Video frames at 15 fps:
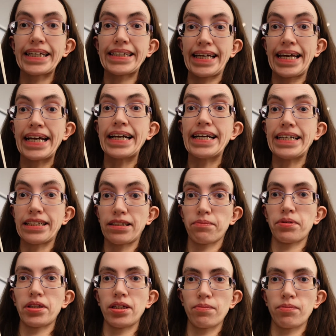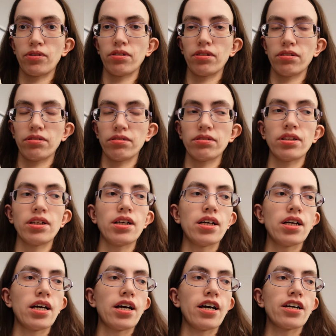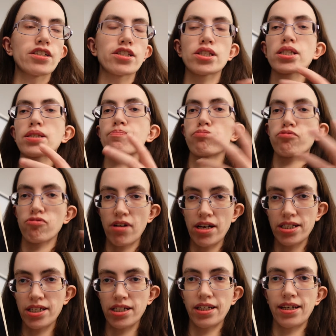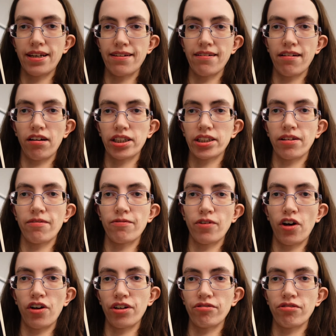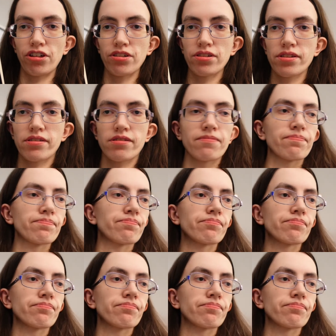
killing people, spreading it like a virus.